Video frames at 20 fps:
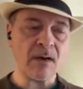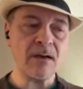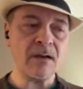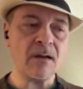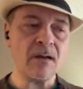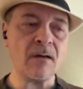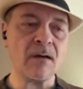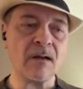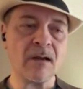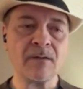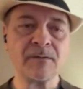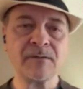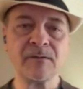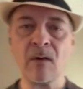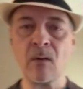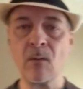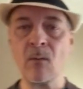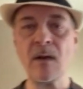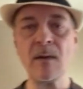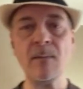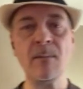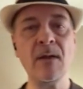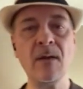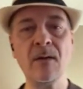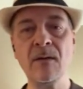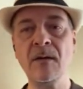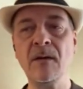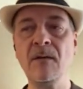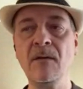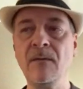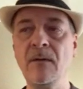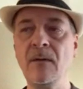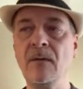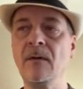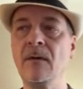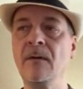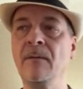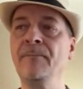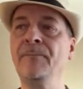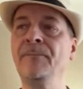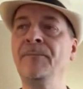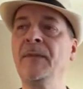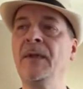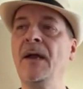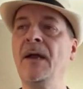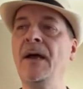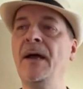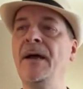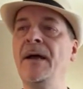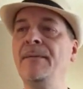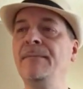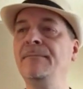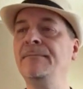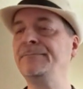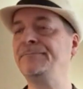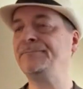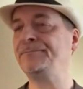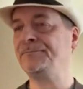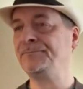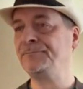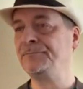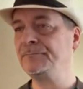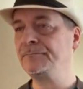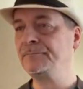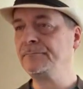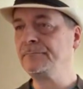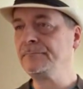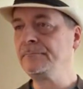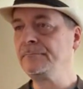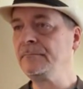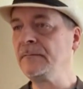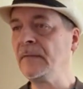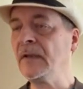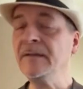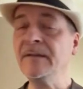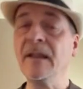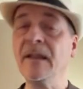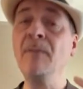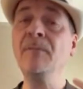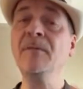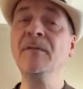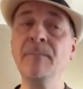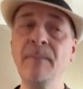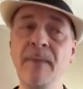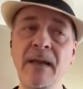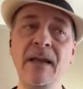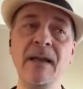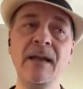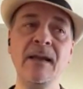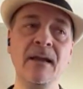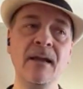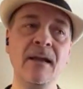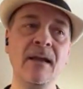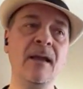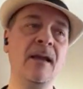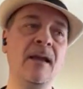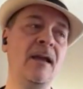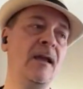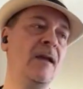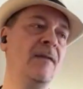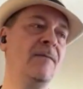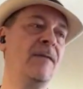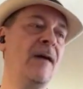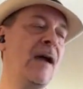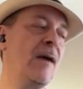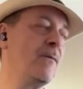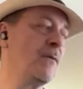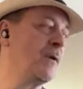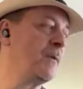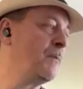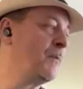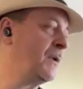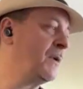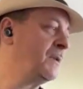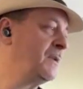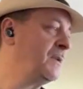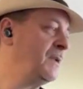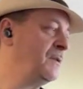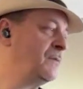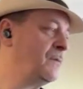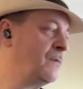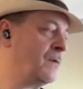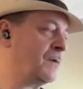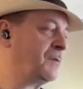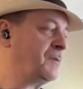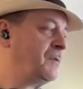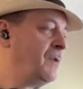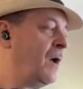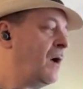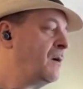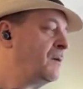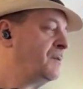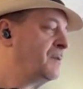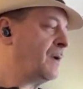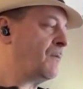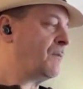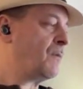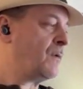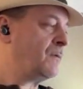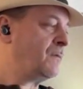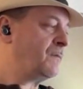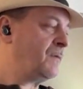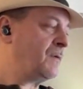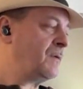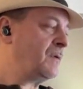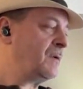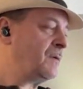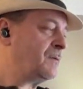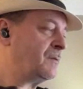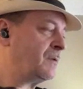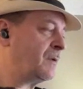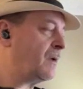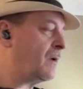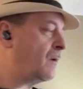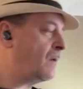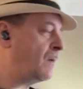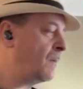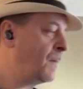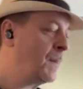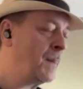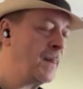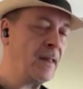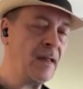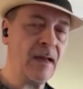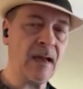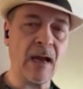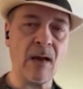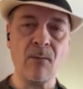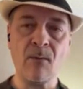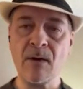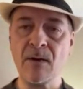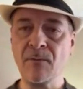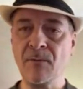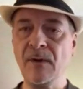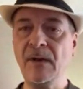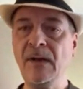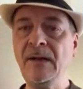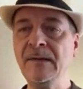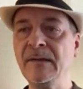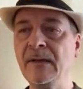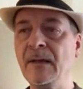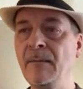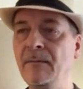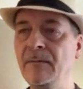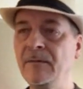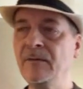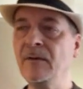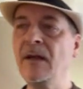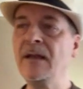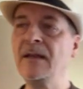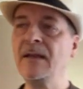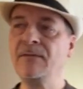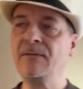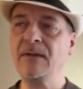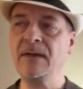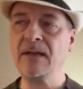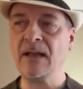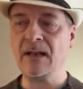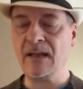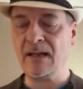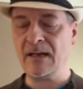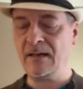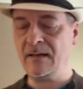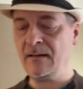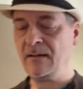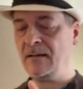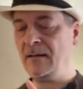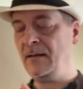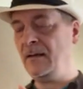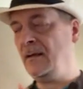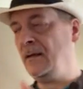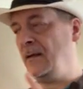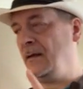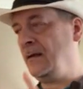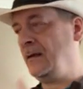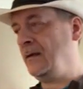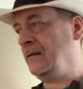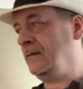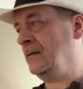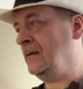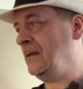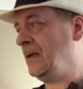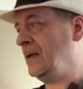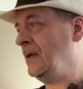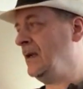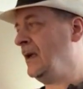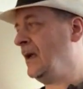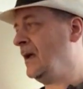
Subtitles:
to know." And also, I want to be a good interviewer um, because it helps me if I were to put these four songs I wrote a few years ago. I want to release them, so I have to get like the